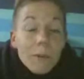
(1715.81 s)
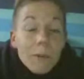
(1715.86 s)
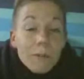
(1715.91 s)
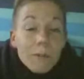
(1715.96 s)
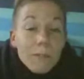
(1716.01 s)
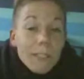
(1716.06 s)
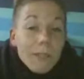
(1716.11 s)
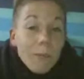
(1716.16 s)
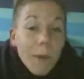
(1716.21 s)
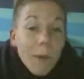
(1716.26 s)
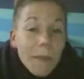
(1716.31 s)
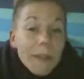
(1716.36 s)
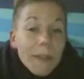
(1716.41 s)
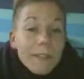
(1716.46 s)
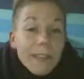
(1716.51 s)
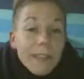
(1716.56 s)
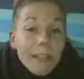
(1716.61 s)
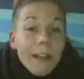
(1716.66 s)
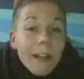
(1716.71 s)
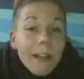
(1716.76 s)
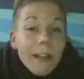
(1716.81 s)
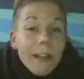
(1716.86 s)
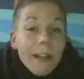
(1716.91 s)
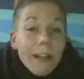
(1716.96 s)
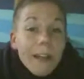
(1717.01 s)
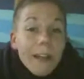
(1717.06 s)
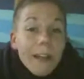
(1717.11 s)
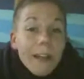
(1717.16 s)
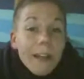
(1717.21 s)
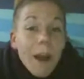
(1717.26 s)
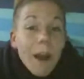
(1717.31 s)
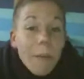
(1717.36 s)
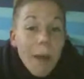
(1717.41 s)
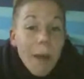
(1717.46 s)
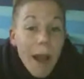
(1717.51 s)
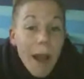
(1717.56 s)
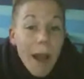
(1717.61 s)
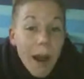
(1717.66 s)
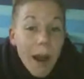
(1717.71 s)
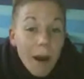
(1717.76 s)
So now the most recent one that did come
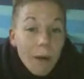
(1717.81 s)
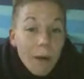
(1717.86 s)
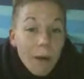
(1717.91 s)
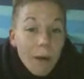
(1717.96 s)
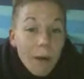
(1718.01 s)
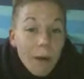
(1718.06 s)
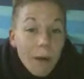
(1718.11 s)
out